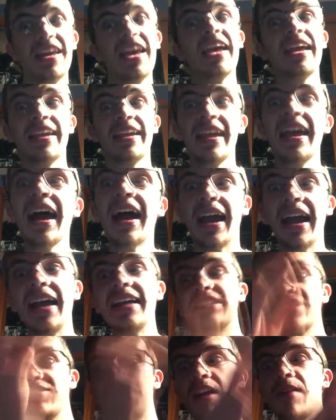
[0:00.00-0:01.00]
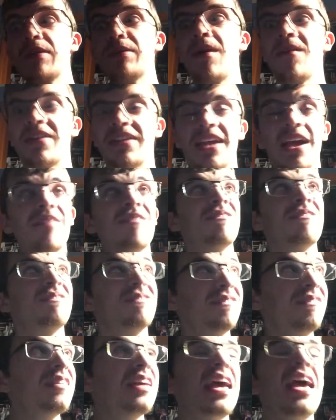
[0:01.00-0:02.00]
yeah, it's February, yep,
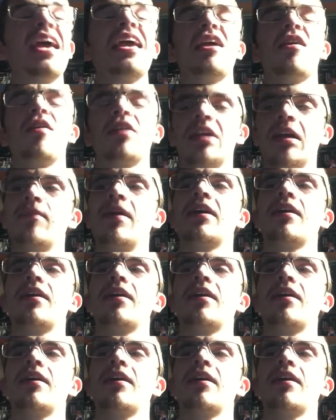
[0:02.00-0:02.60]
You'll get my